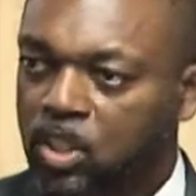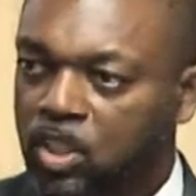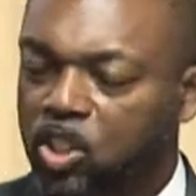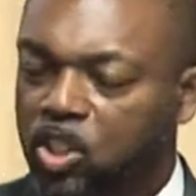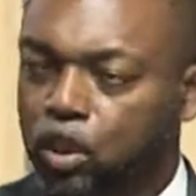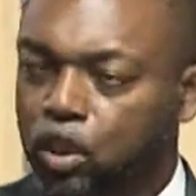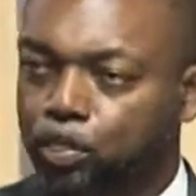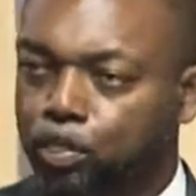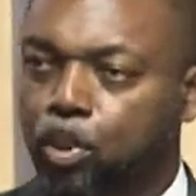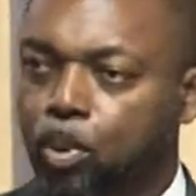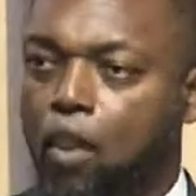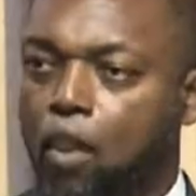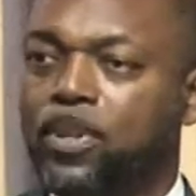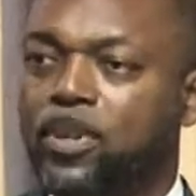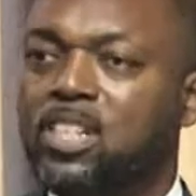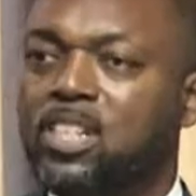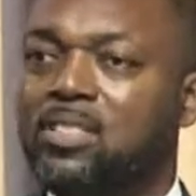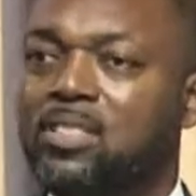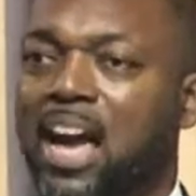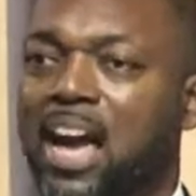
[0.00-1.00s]
to
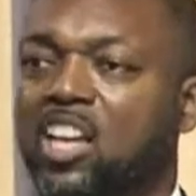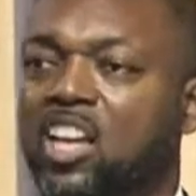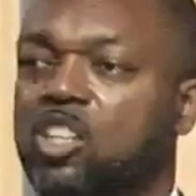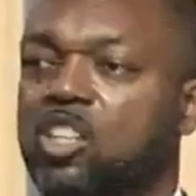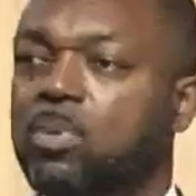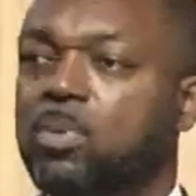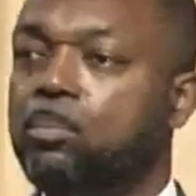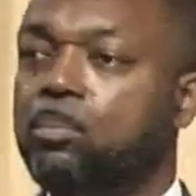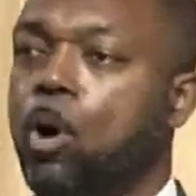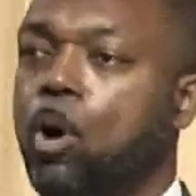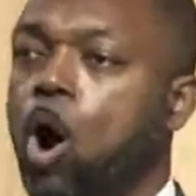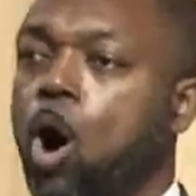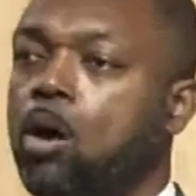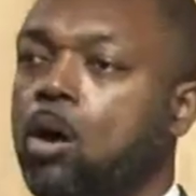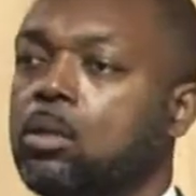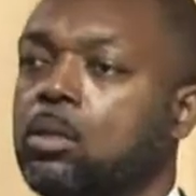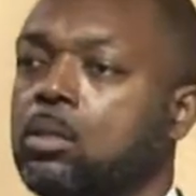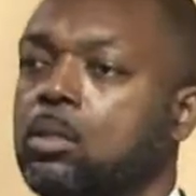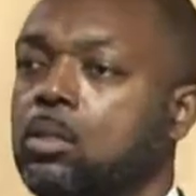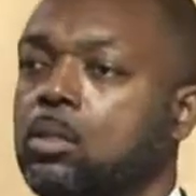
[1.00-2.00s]
property that could be
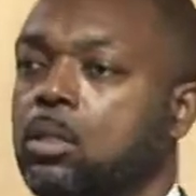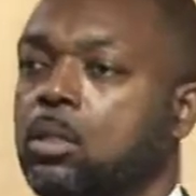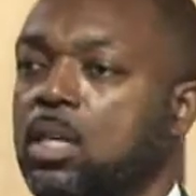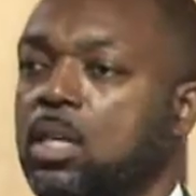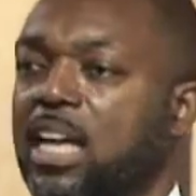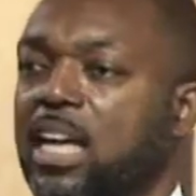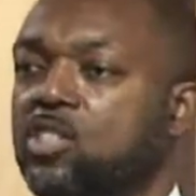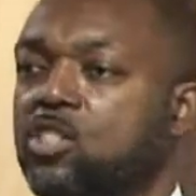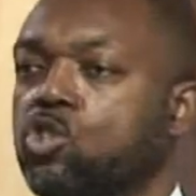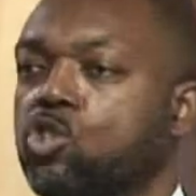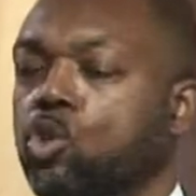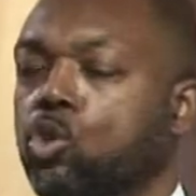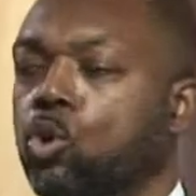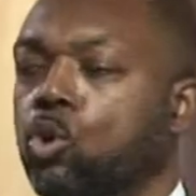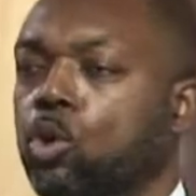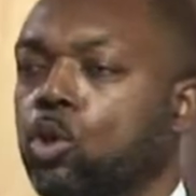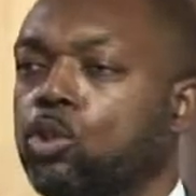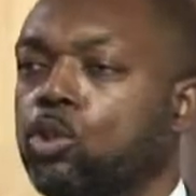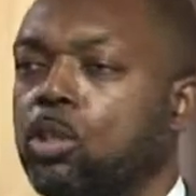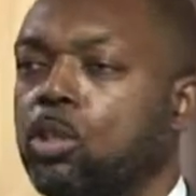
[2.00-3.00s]
bought and
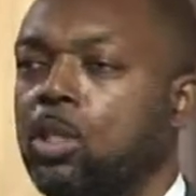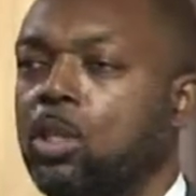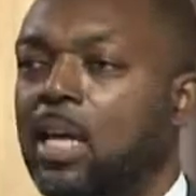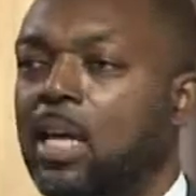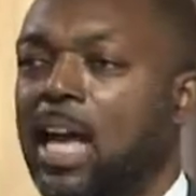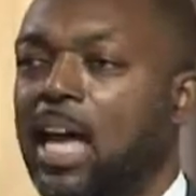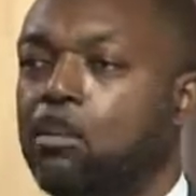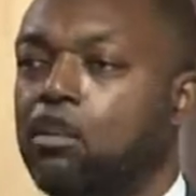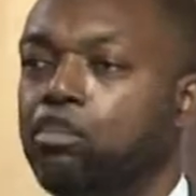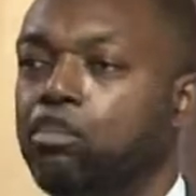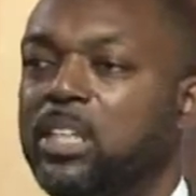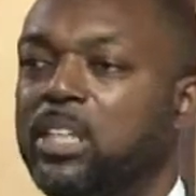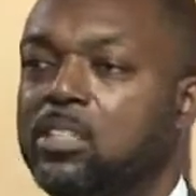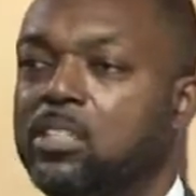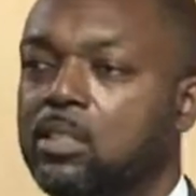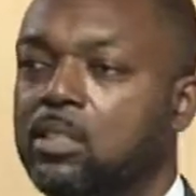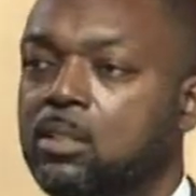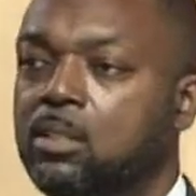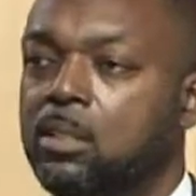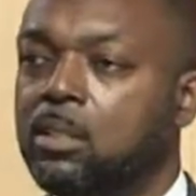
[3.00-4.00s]
sold and
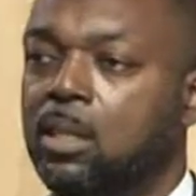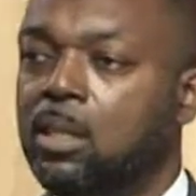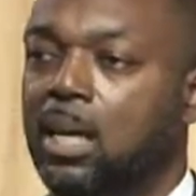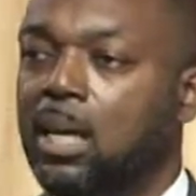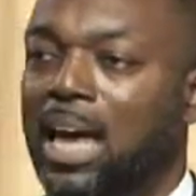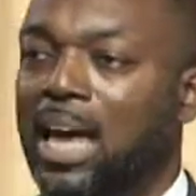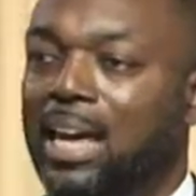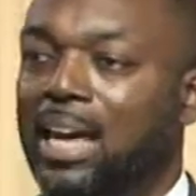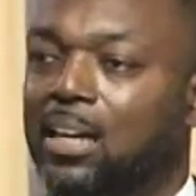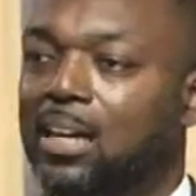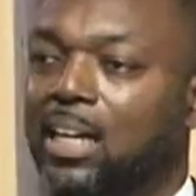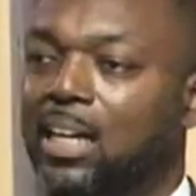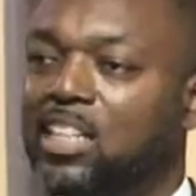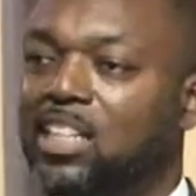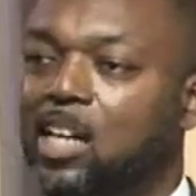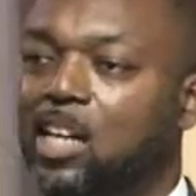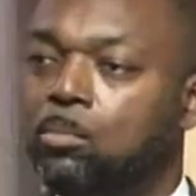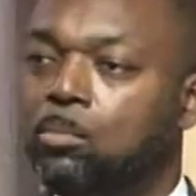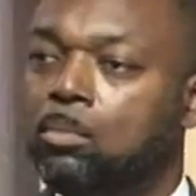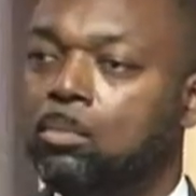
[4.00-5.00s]
beaten and cut
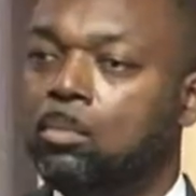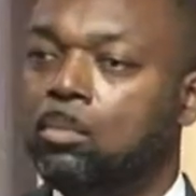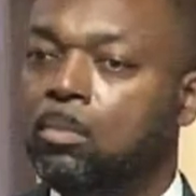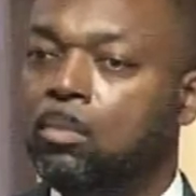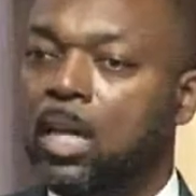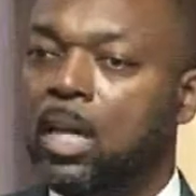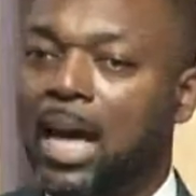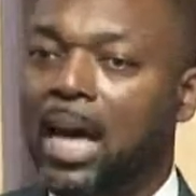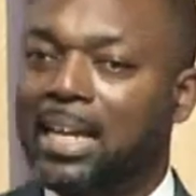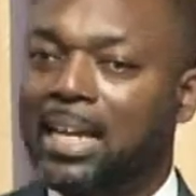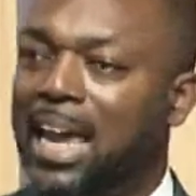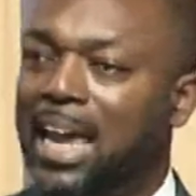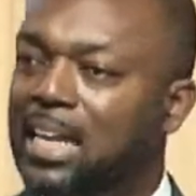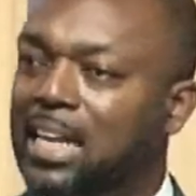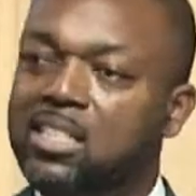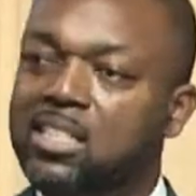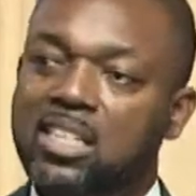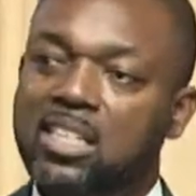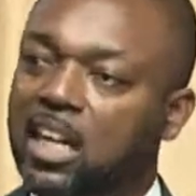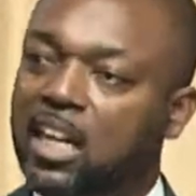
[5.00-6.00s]
up and
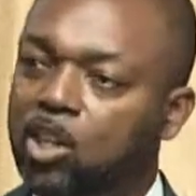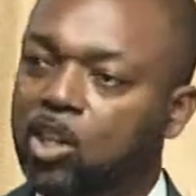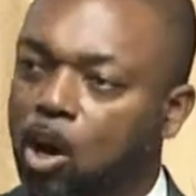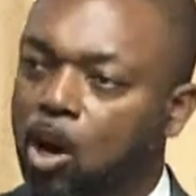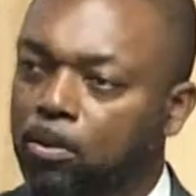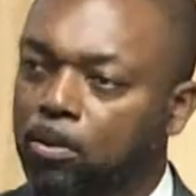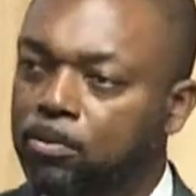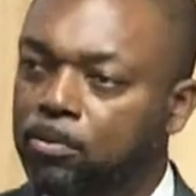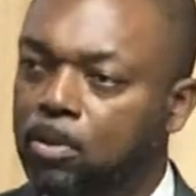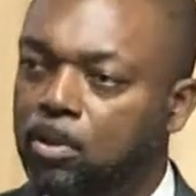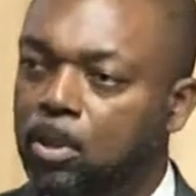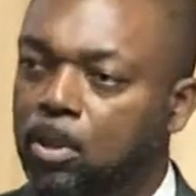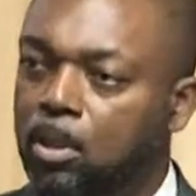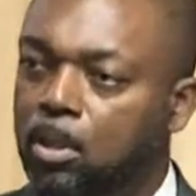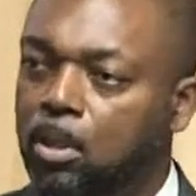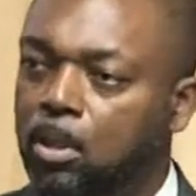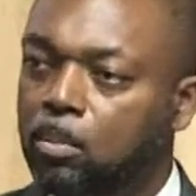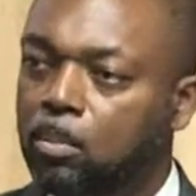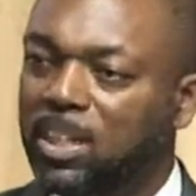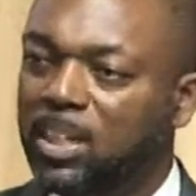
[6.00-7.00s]
heads taken off,
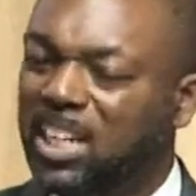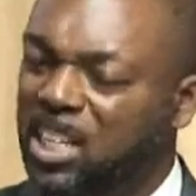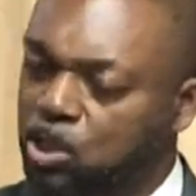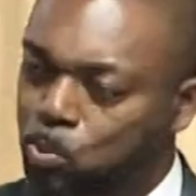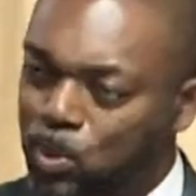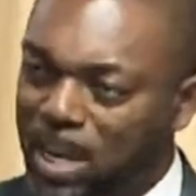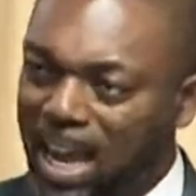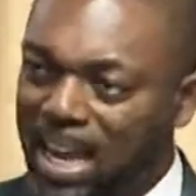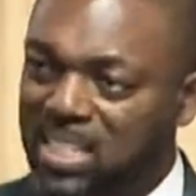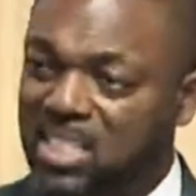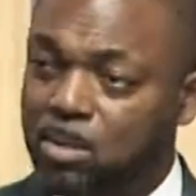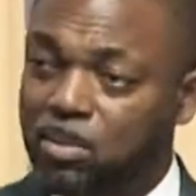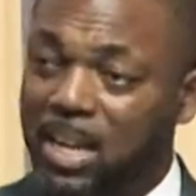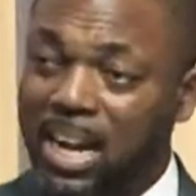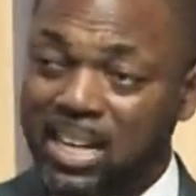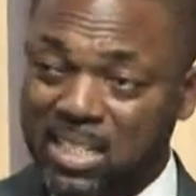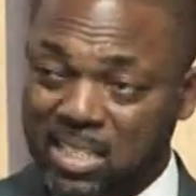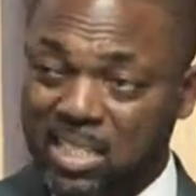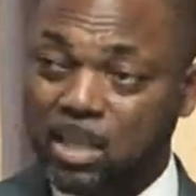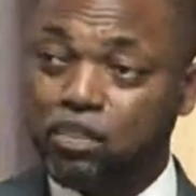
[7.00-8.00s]
because we had some of that
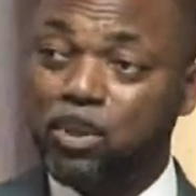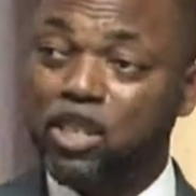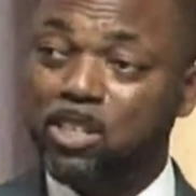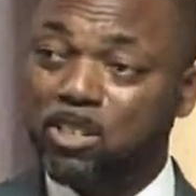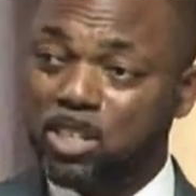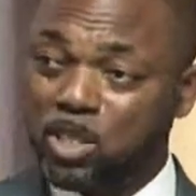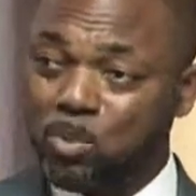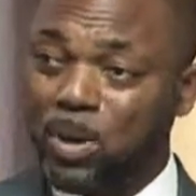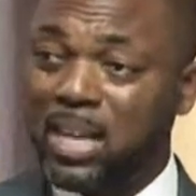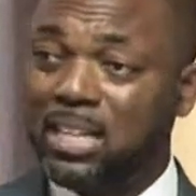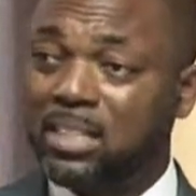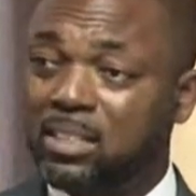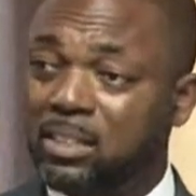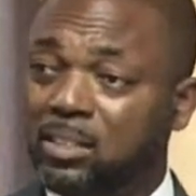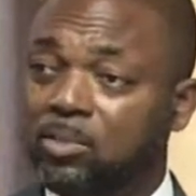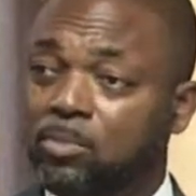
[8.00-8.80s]
in St. Peter as well.